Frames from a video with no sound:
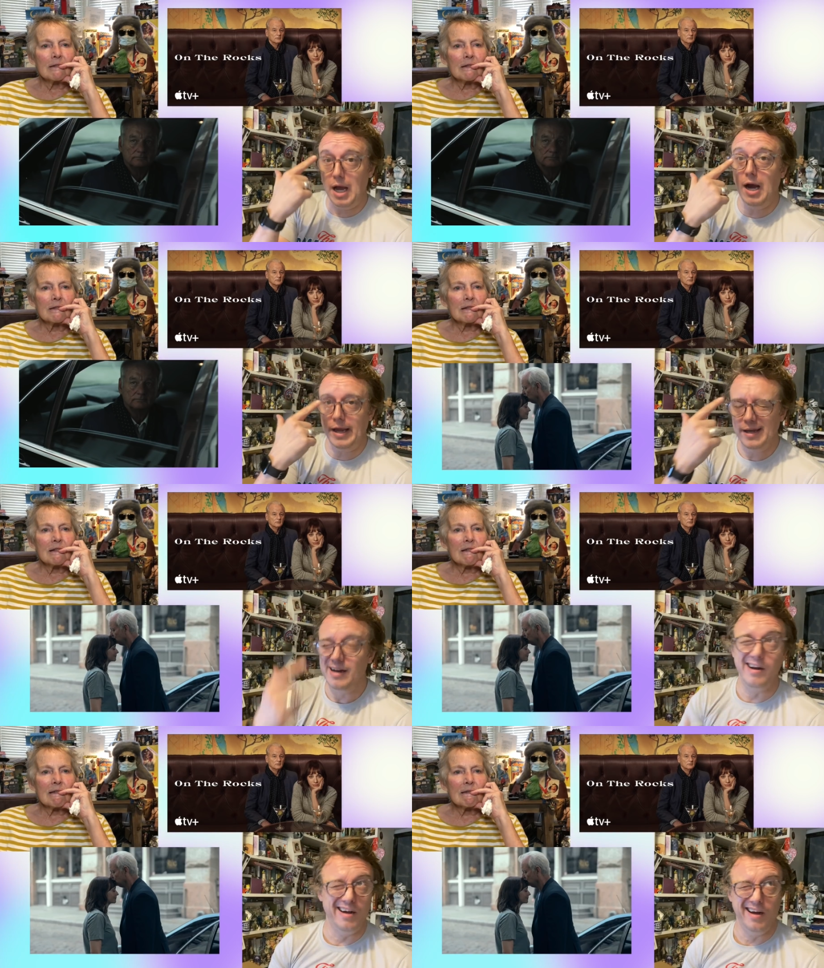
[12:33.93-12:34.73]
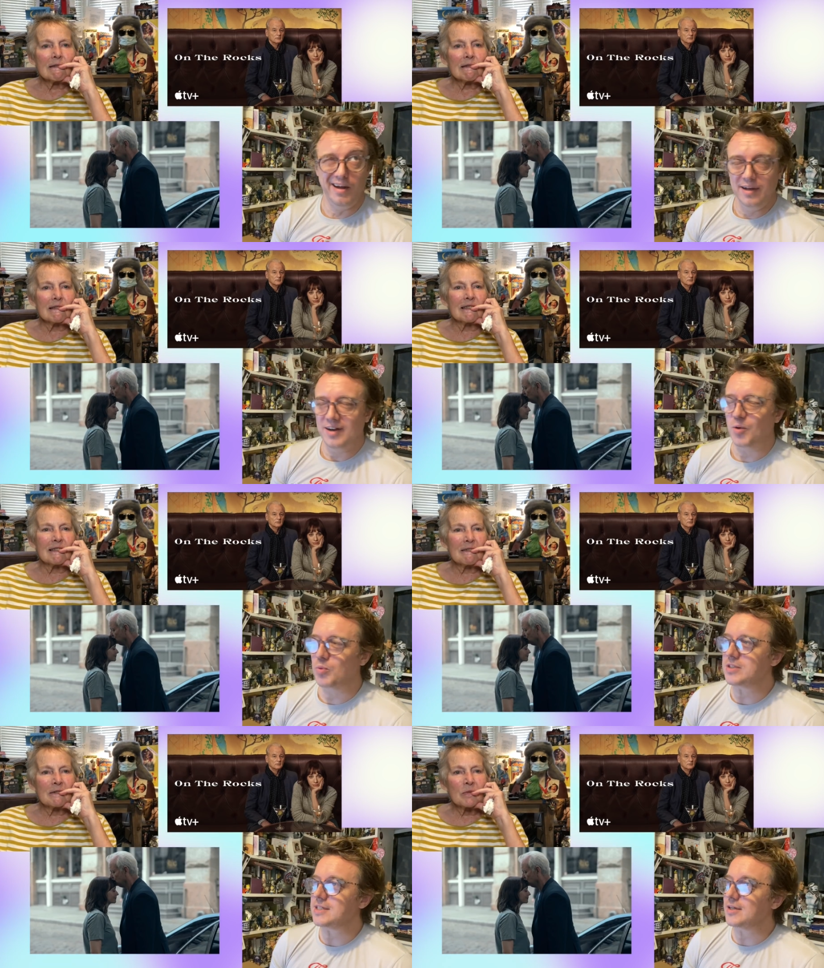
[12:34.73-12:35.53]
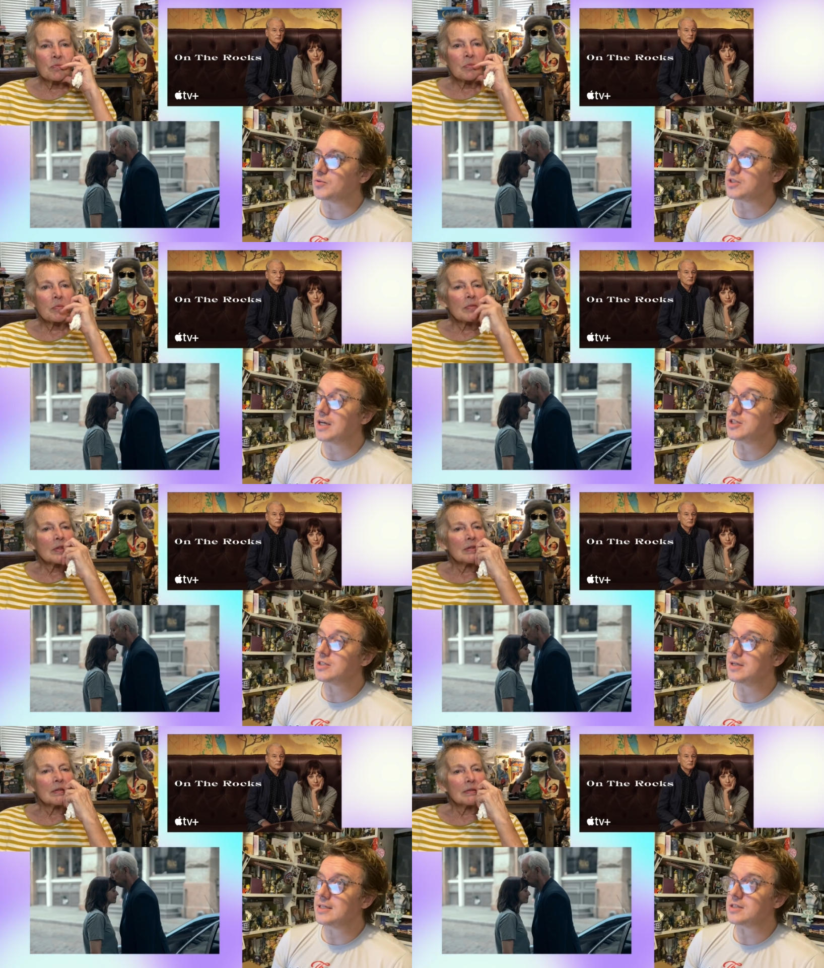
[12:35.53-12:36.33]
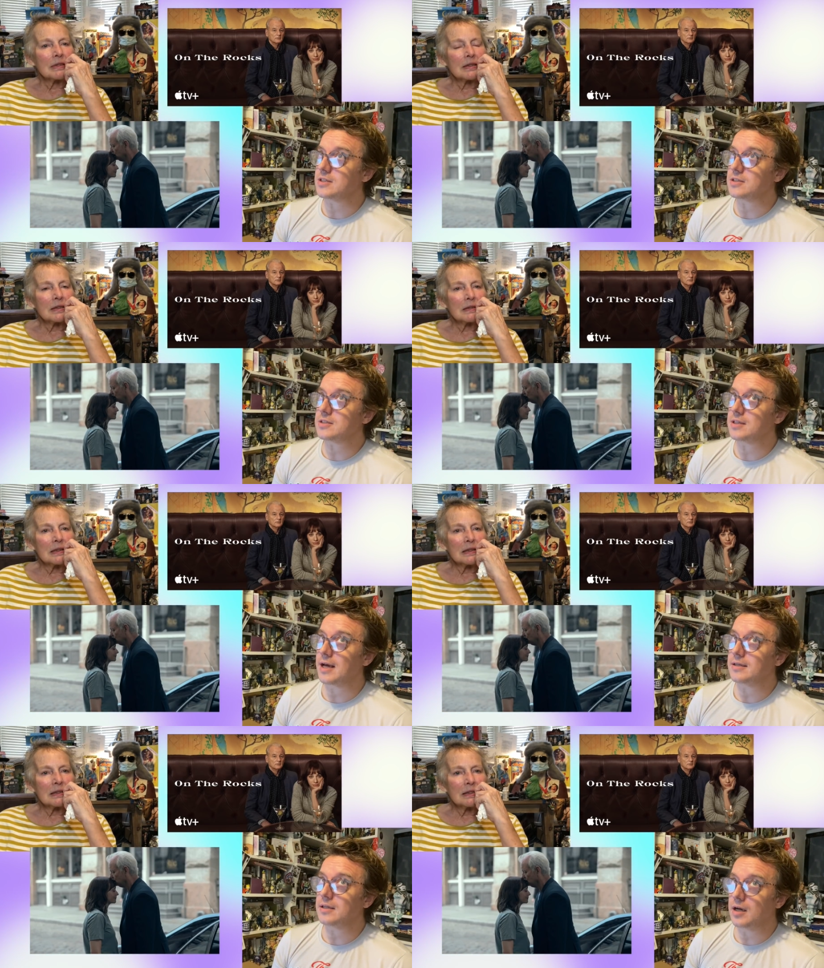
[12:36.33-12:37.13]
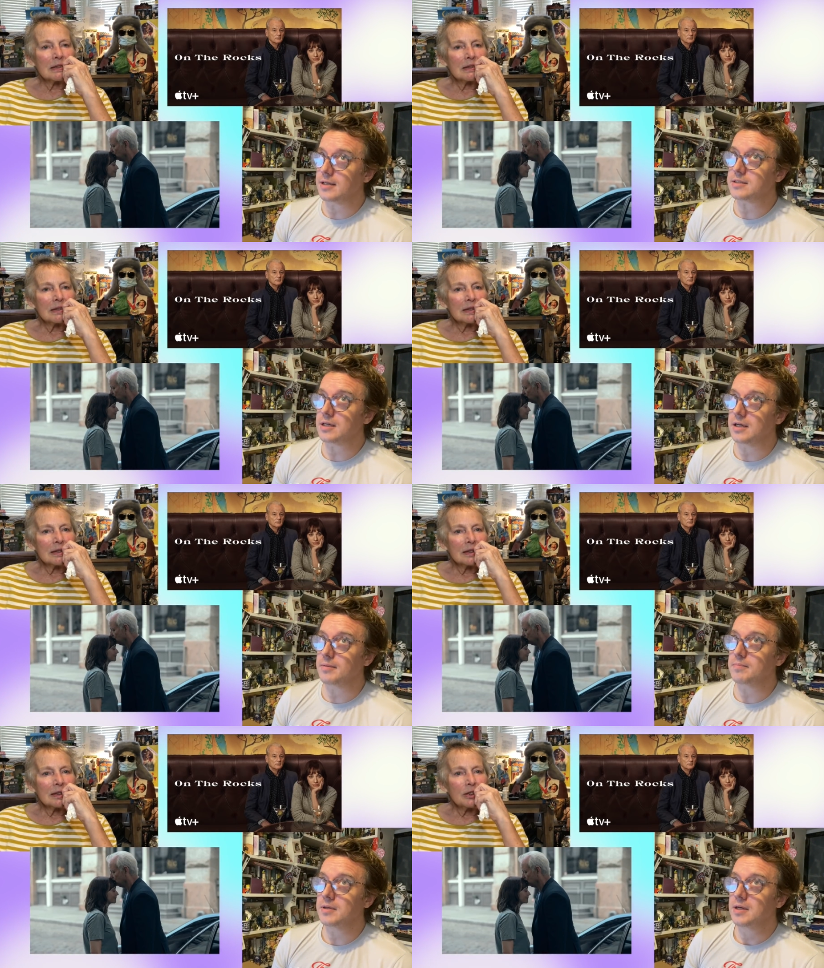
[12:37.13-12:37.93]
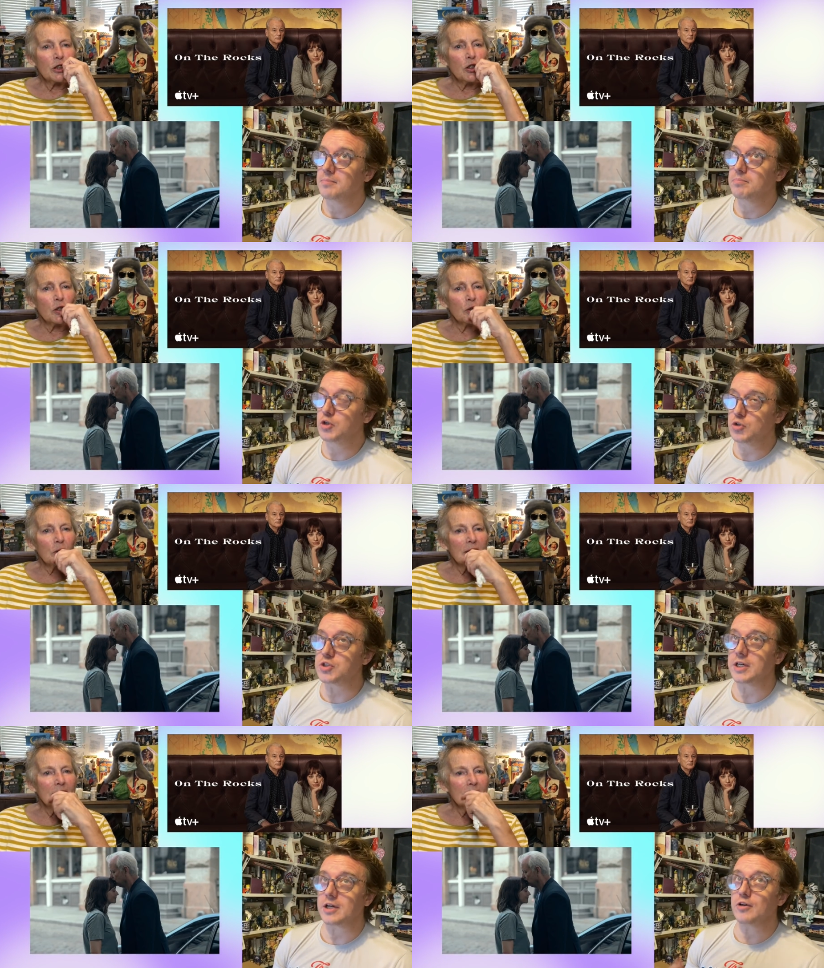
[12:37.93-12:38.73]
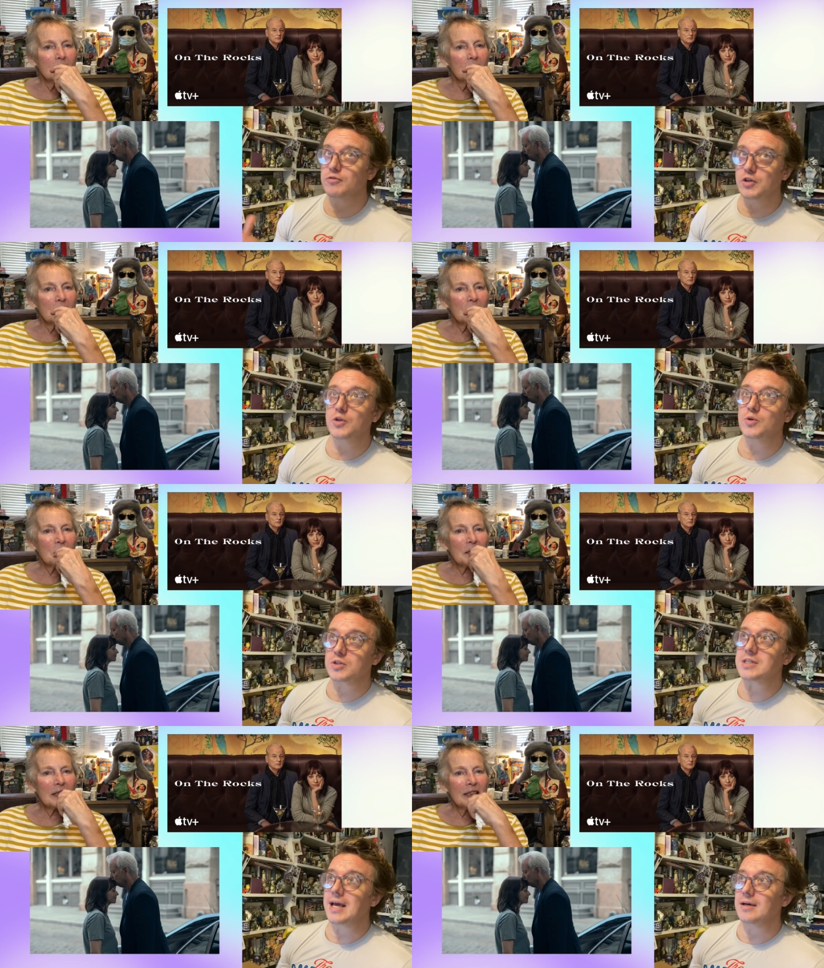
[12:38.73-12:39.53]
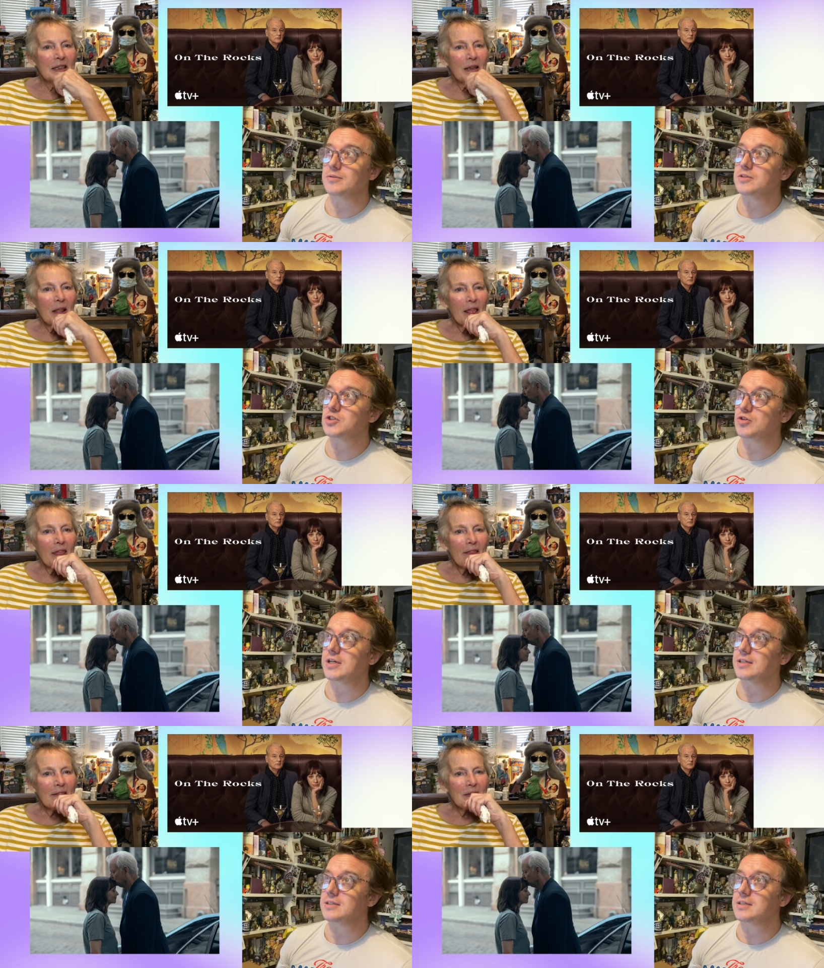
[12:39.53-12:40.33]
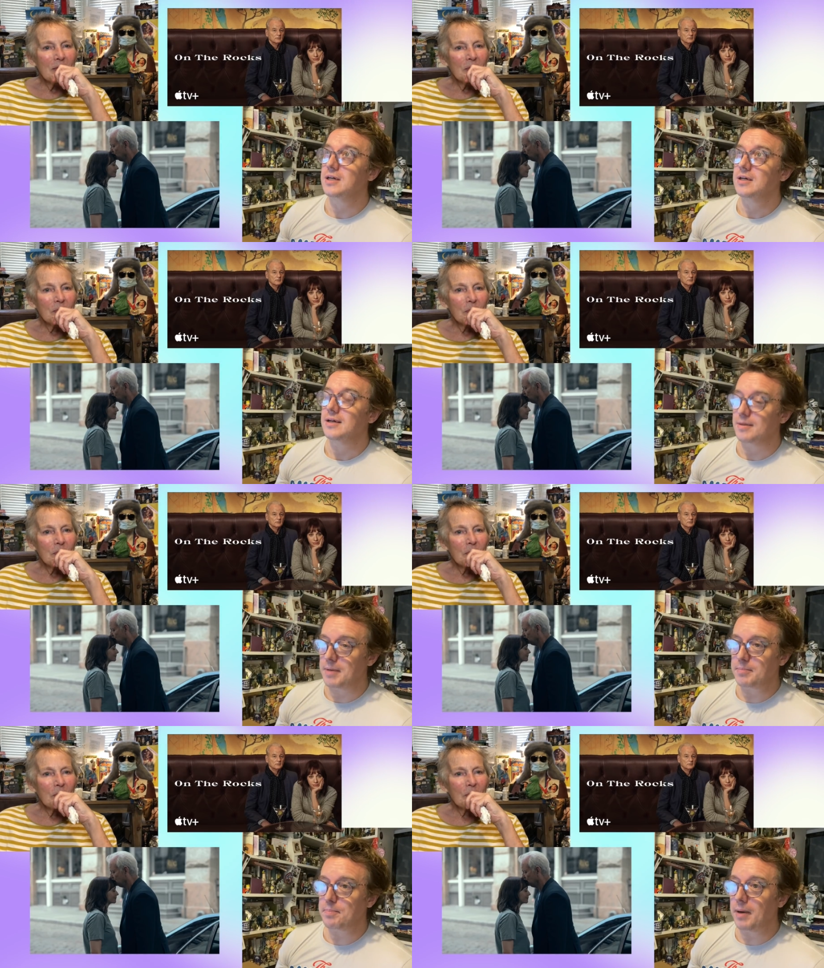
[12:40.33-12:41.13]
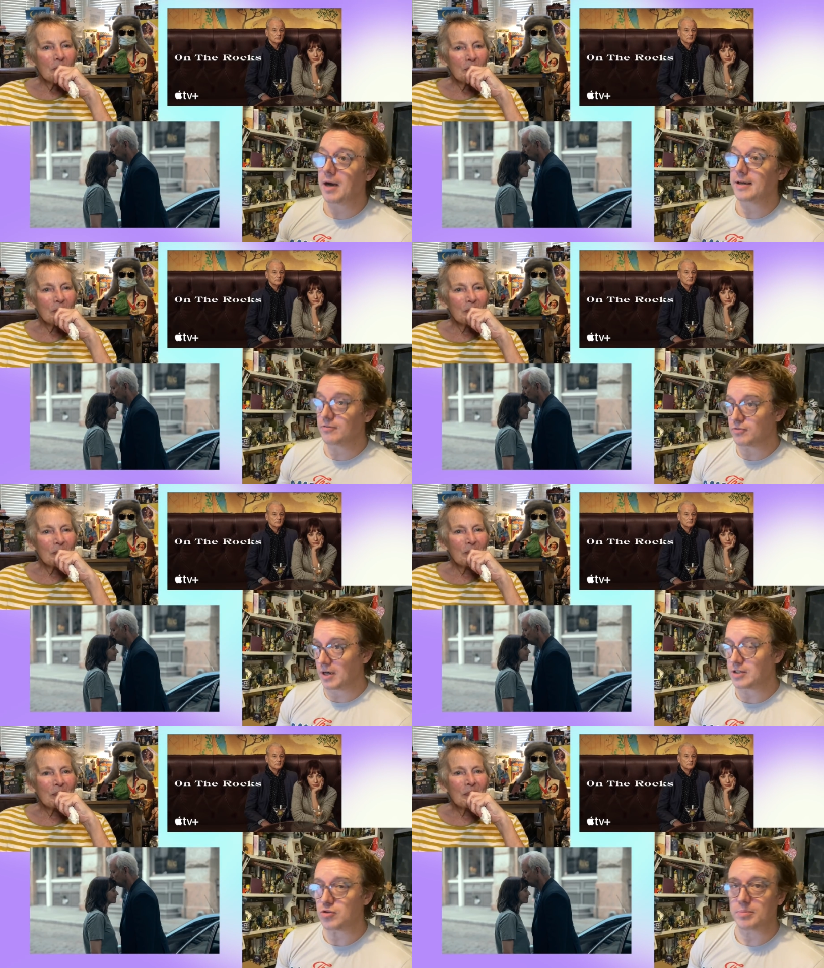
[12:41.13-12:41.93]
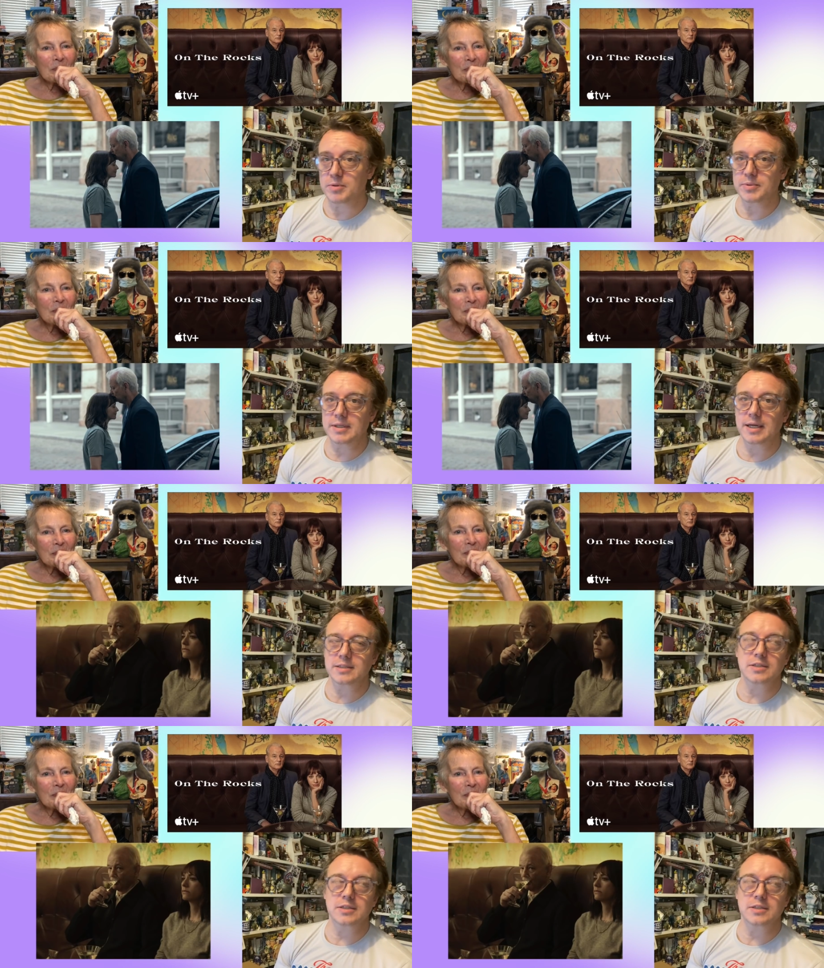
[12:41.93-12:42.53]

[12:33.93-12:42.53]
Speaker 1: eye, on one sequence and I just listened to that nighttime music of New York sound streets and it made me pine for our trip that we didn't get